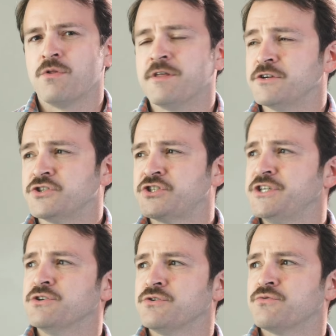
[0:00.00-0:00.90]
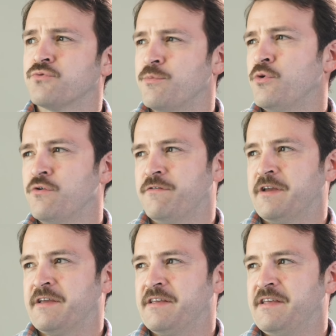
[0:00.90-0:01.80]
The shield
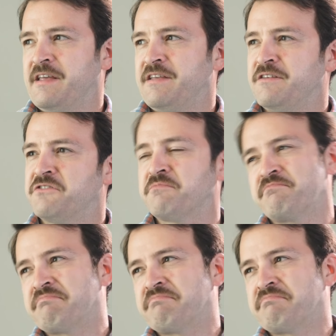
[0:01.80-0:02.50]
removing is